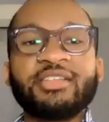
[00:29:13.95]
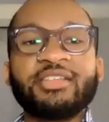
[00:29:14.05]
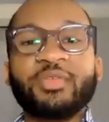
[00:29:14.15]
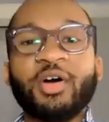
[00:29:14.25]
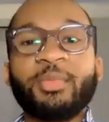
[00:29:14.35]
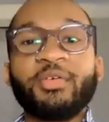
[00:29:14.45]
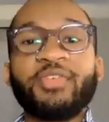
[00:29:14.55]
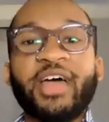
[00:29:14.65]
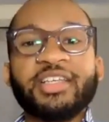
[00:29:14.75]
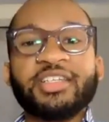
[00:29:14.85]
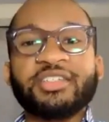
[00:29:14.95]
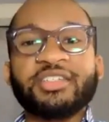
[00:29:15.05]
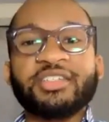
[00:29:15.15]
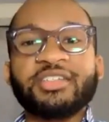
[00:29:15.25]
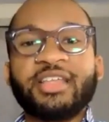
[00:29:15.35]
to help develop a
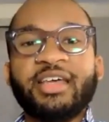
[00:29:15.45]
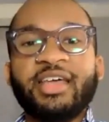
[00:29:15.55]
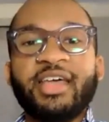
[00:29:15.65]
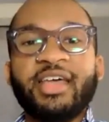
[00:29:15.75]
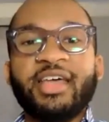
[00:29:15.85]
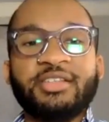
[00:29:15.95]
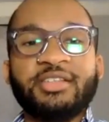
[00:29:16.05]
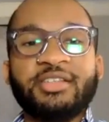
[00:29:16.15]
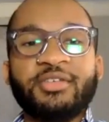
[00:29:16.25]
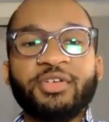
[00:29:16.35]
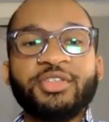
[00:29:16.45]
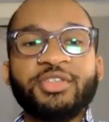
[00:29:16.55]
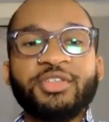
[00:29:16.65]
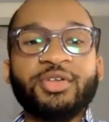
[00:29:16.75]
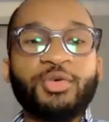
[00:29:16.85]
fact sheet that analyzed
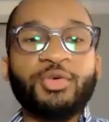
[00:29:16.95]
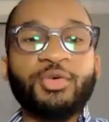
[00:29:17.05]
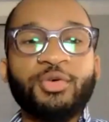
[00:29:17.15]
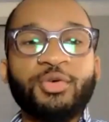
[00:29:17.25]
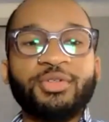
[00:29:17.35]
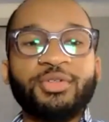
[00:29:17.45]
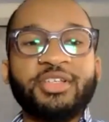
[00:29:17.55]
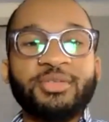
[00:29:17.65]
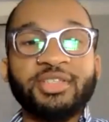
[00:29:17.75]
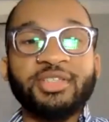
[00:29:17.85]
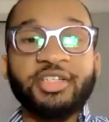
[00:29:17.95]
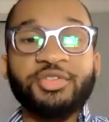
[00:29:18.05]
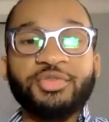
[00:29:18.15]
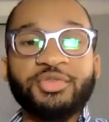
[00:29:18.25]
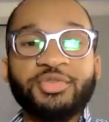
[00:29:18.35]
different school discipline
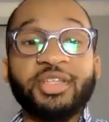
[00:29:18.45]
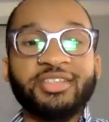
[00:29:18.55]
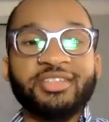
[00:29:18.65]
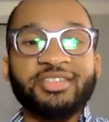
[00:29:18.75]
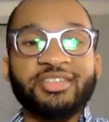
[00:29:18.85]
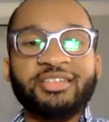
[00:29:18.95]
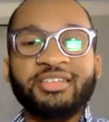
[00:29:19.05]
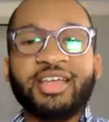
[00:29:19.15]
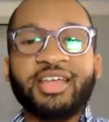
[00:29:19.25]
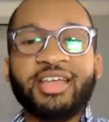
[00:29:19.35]
issues within the state.